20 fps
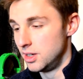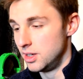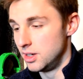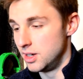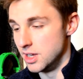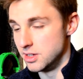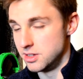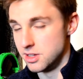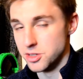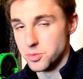
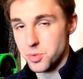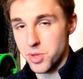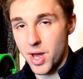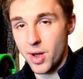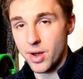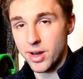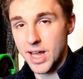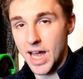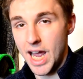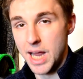distance without
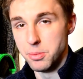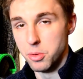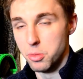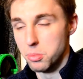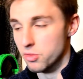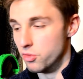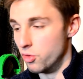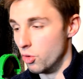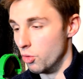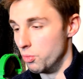a cable
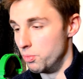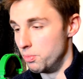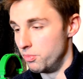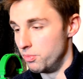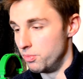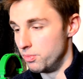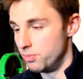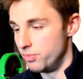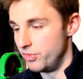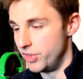before
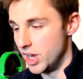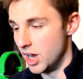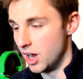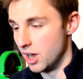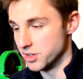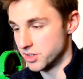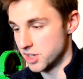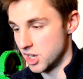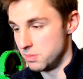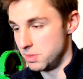VR
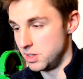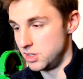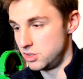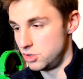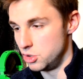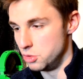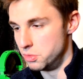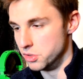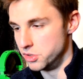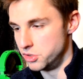is going to be
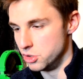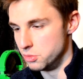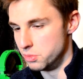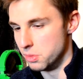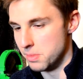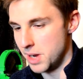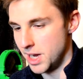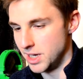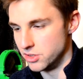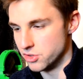super
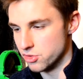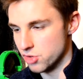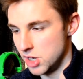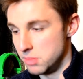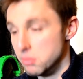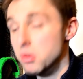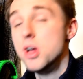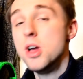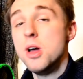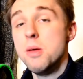mainstream.